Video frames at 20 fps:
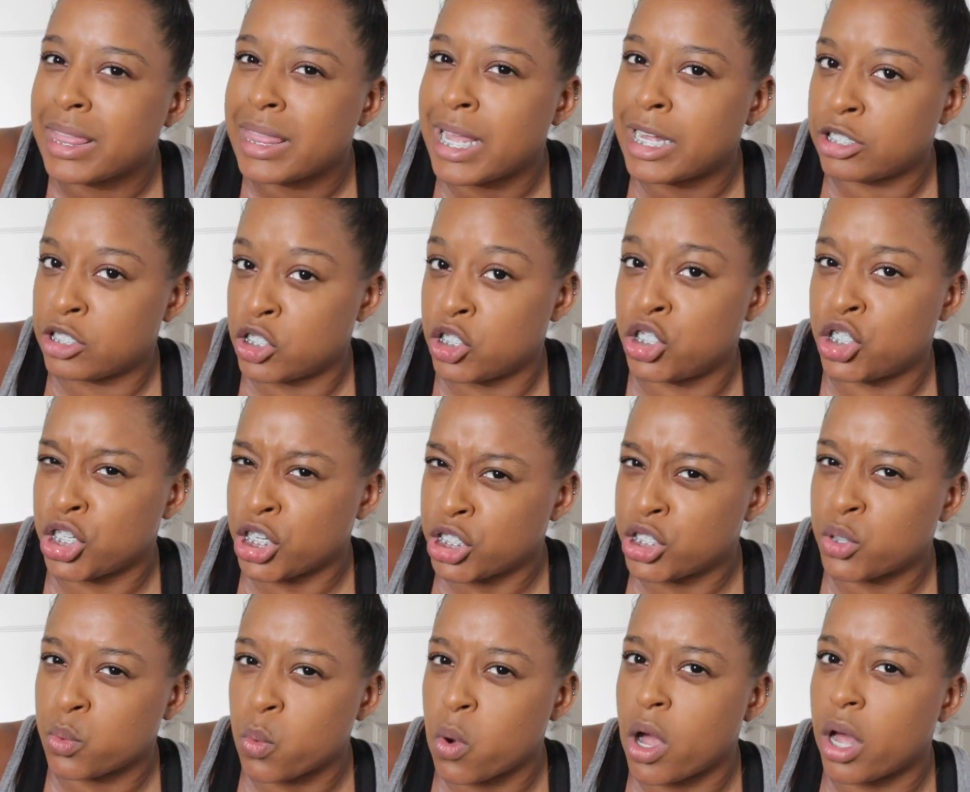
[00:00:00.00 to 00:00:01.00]
That's
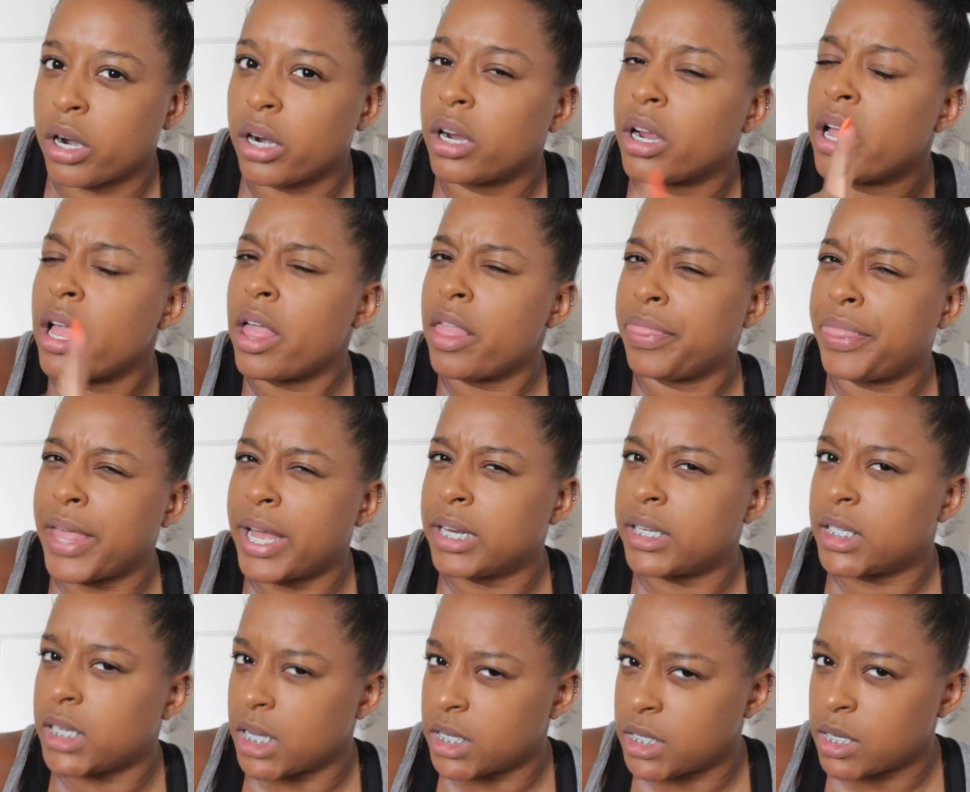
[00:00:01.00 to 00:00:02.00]
just water
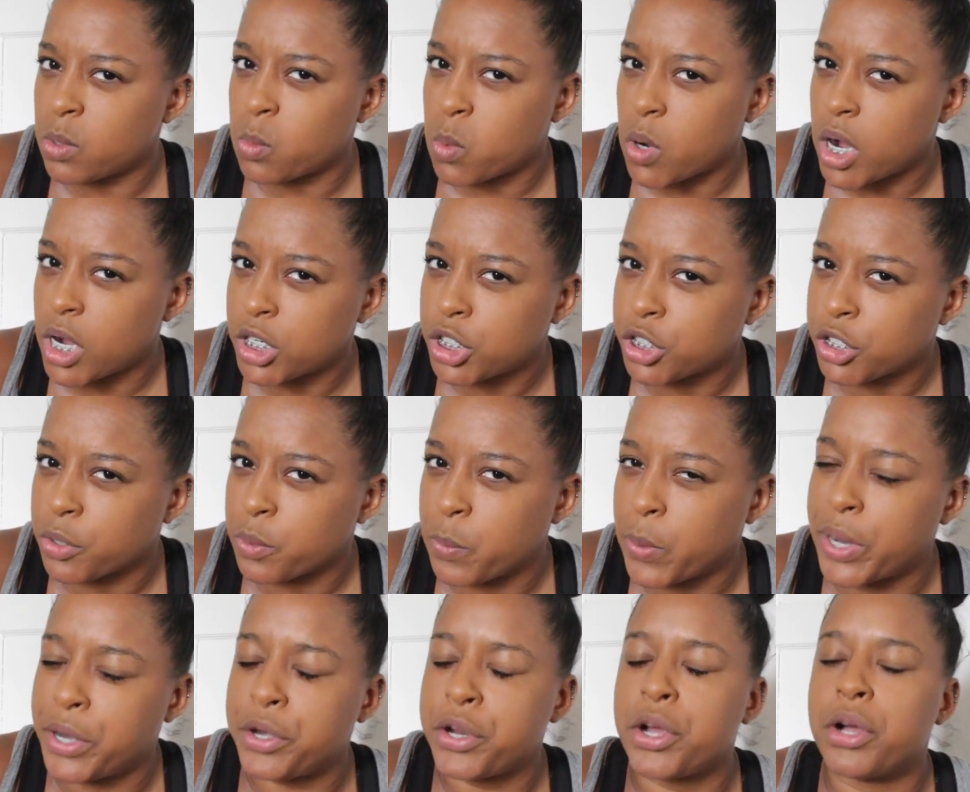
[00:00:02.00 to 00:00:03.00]
that doesn't wash your
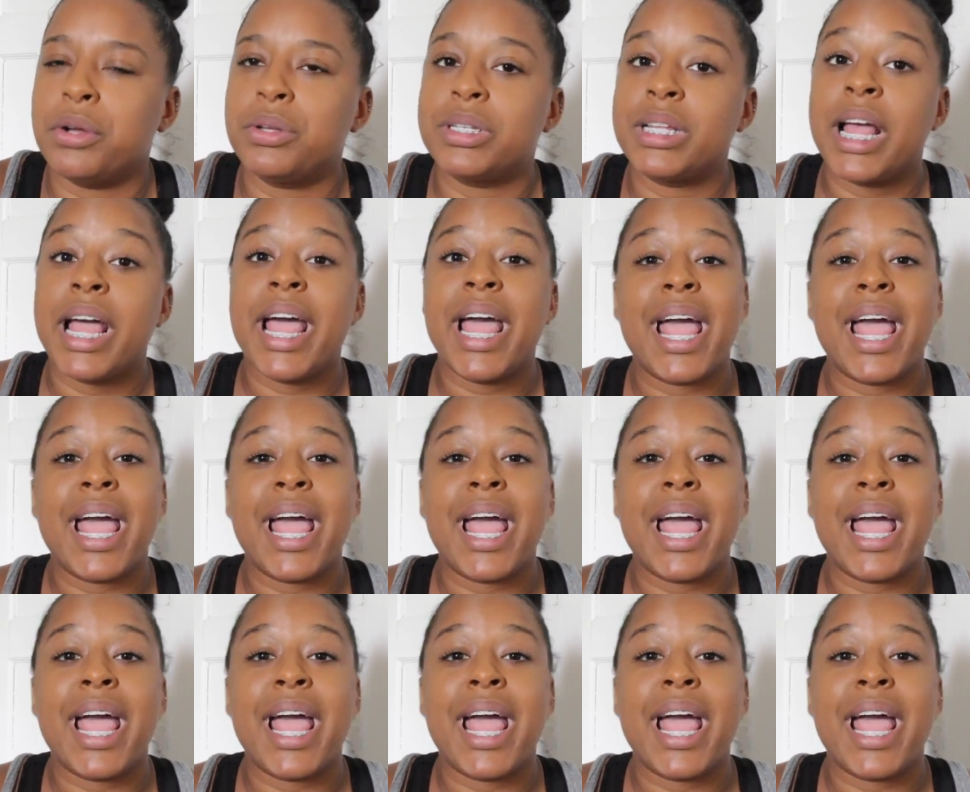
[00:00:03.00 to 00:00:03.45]
windows,